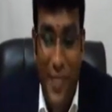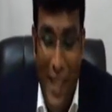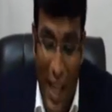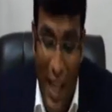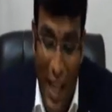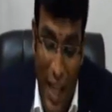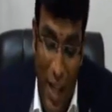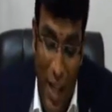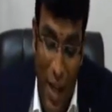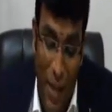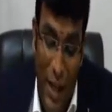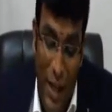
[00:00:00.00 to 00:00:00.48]

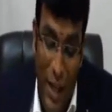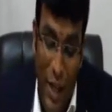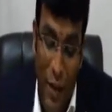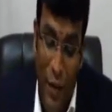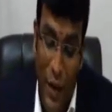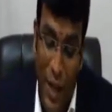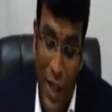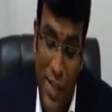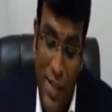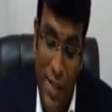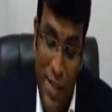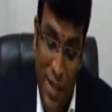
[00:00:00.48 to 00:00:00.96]
Clear, my dear
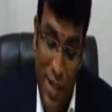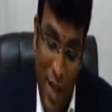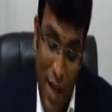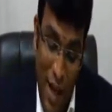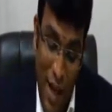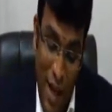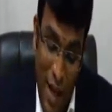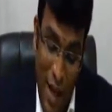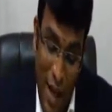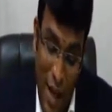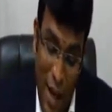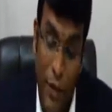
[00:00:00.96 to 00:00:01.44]
friends?
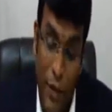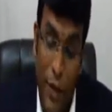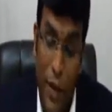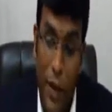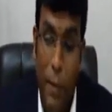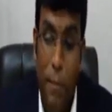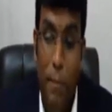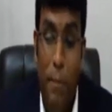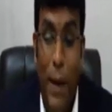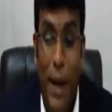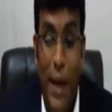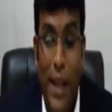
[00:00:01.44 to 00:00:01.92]

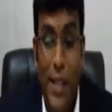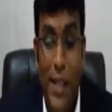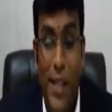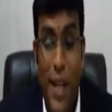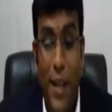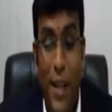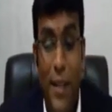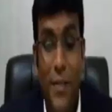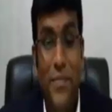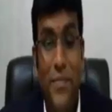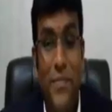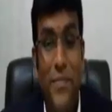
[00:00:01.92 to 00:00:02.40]
Everybody,
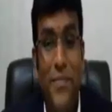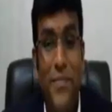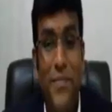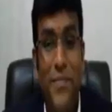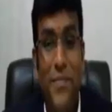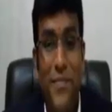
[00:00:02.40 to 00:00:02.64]
sir?